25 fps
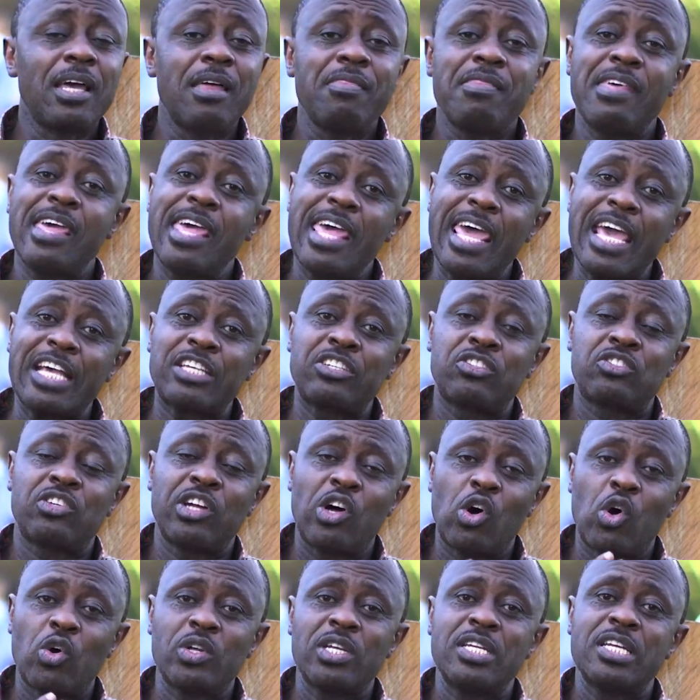the
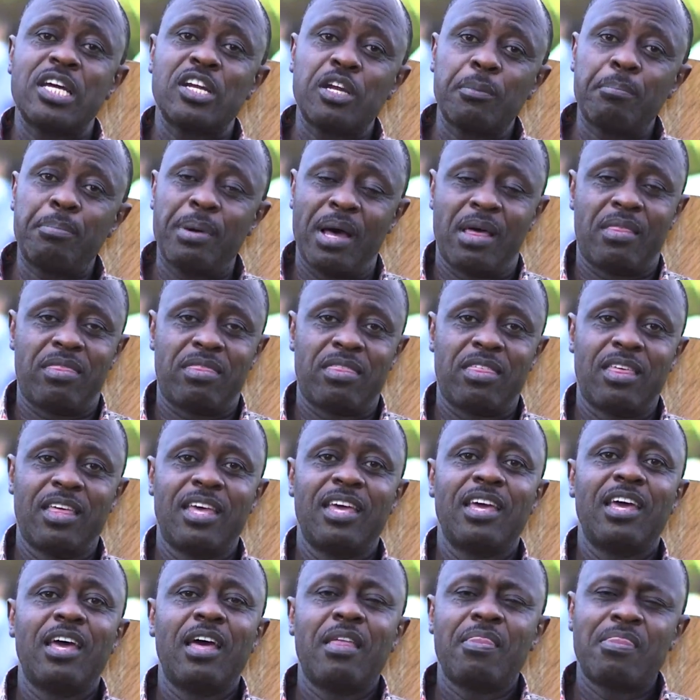extraordinary path,
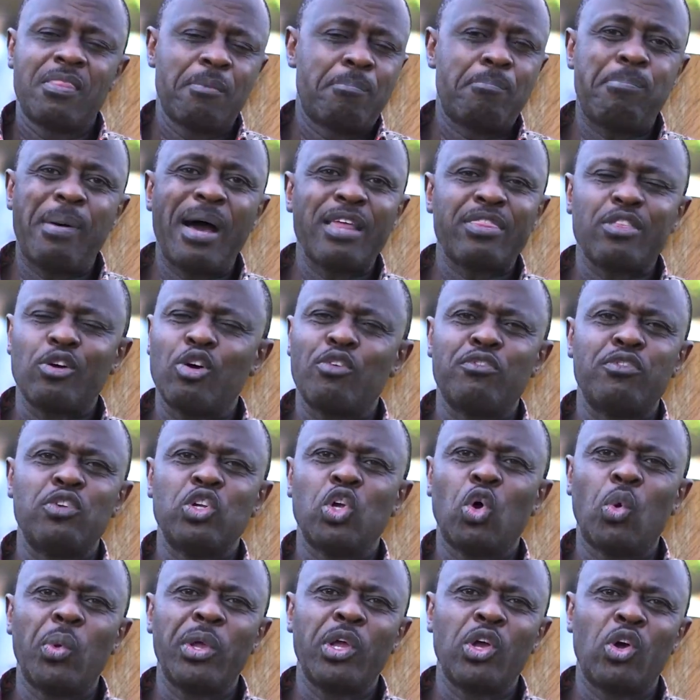the path of
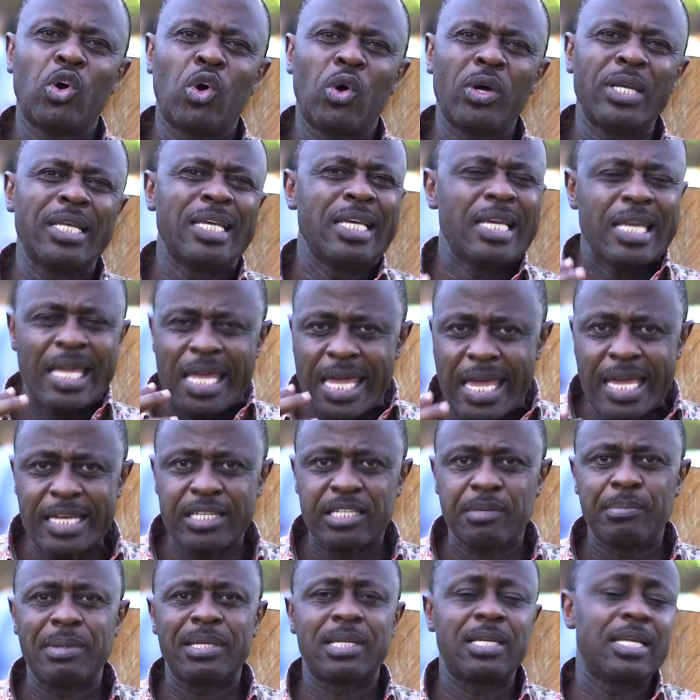knowing God
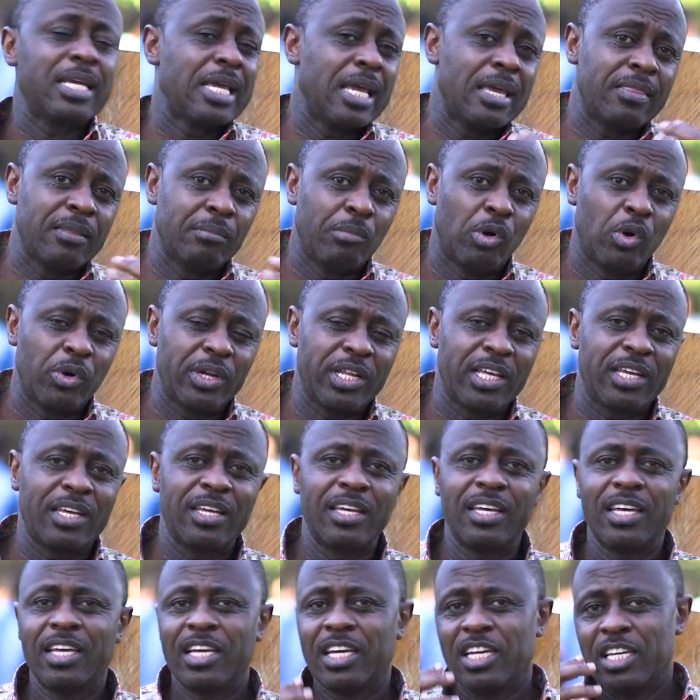intimately in the morning,
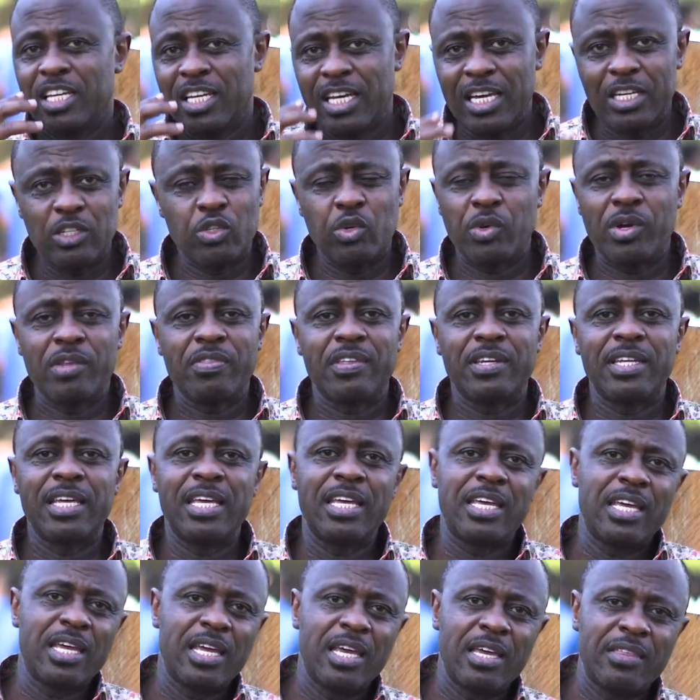during the
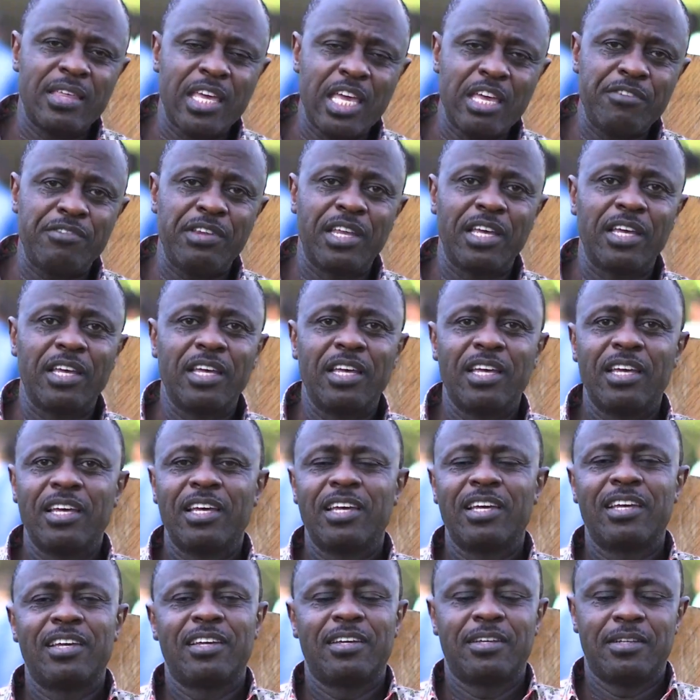day, in the evening.
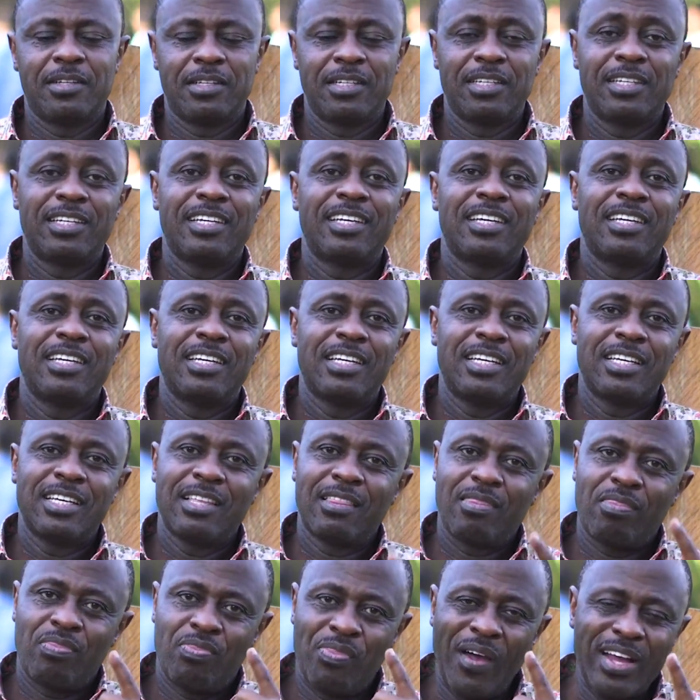
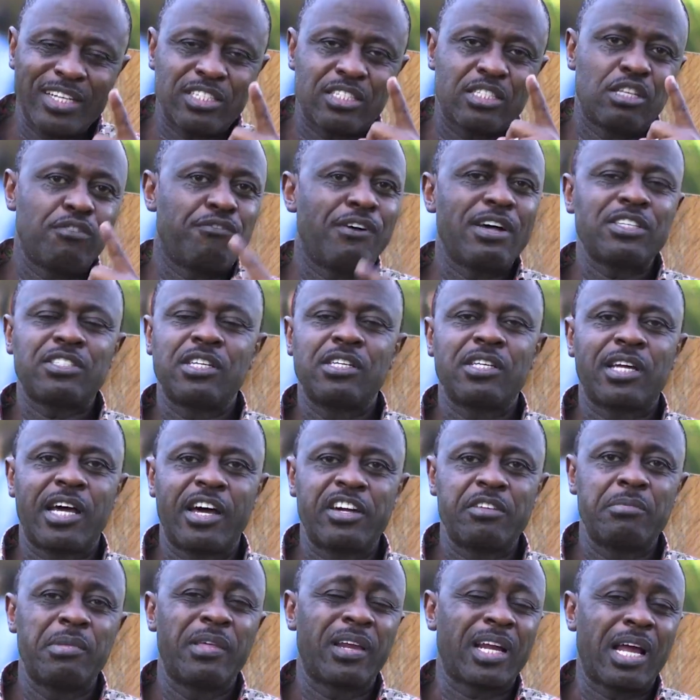That's the first
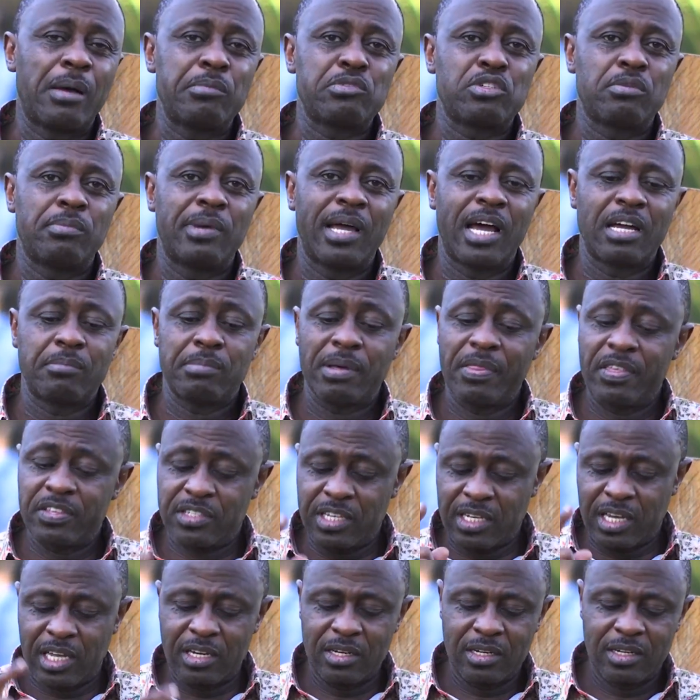encouragement that comes to my heart. But the
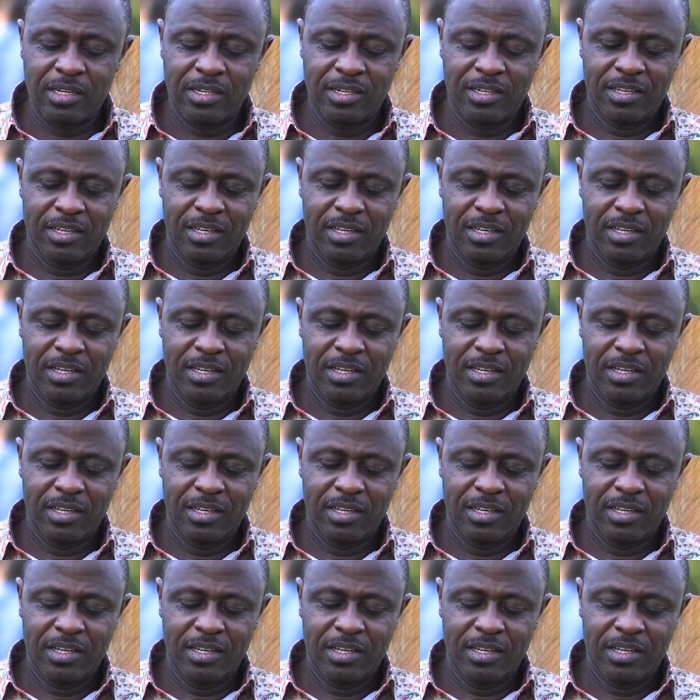second